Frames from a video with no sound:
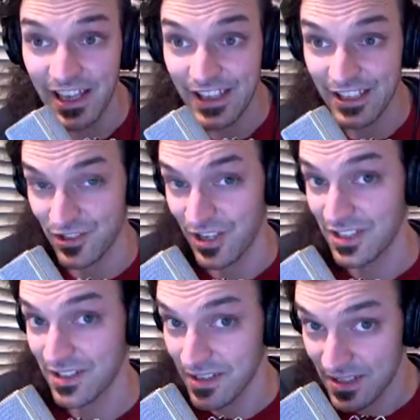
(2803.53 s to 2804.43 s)
It's
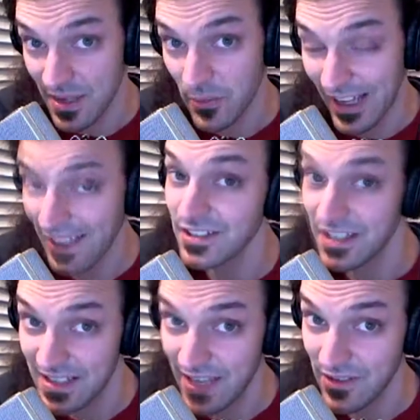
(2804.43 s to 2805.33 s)
just that someone else
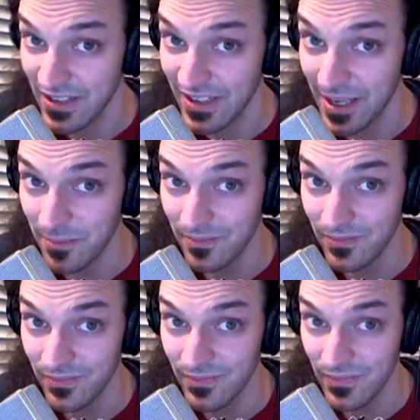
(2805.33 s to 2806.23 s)
has given them
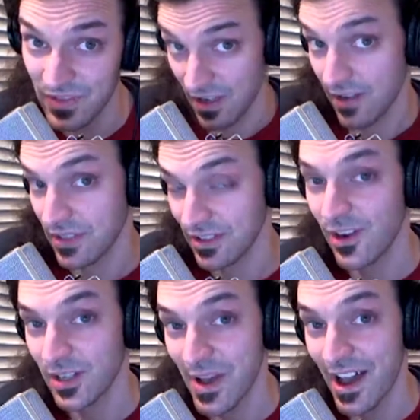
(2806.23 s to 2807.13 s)
stuff to
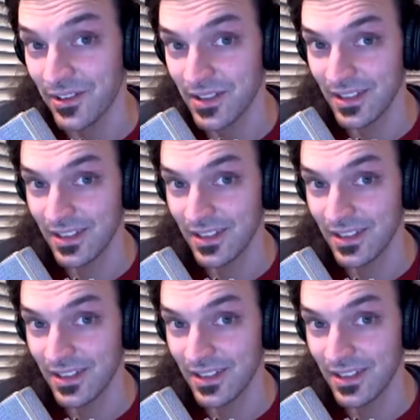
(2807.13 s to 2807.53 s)
talk about.